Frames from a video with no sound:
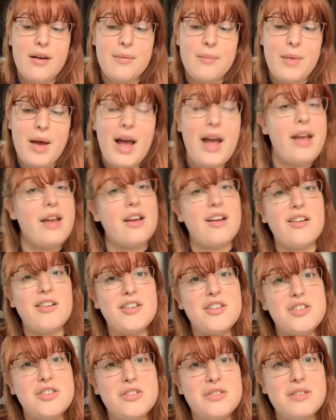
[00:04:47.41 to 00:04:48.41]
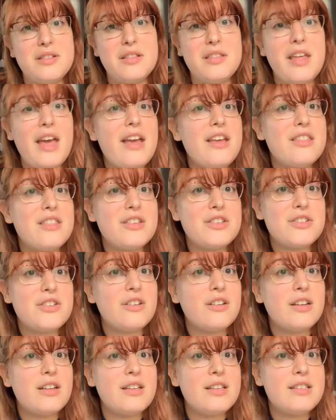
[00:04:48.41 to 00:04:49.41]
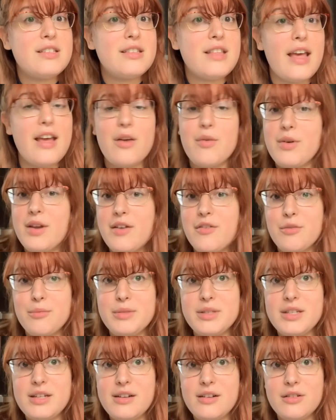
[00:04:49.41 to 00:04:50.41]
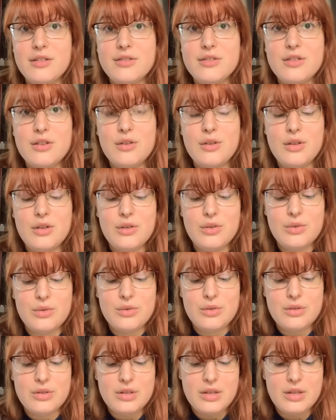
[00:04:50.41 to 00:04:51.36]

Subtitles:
I encourage you to thank the trees, thank whatever materials you use.